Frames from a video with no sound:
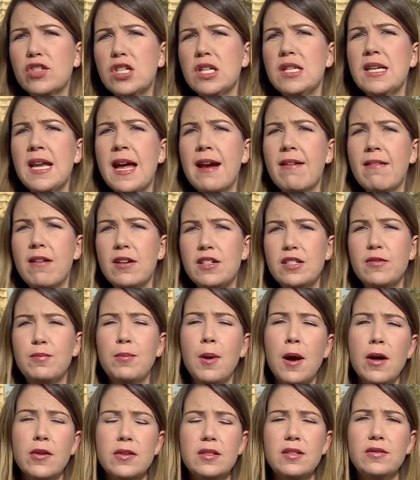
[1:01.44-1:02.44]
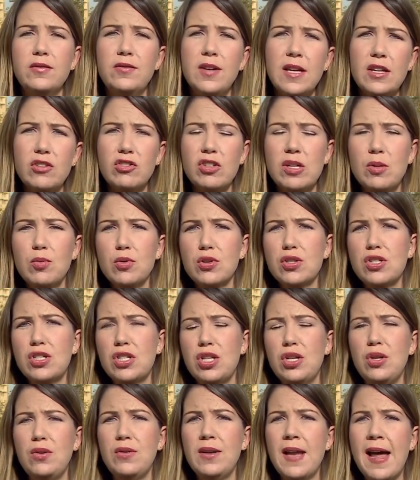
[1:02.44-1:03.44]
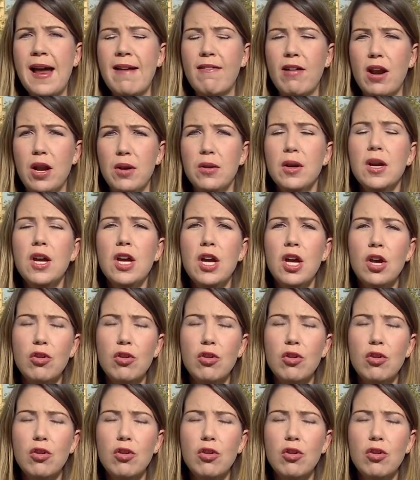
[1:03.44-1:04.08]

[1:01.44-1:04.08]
to victory was too narrow.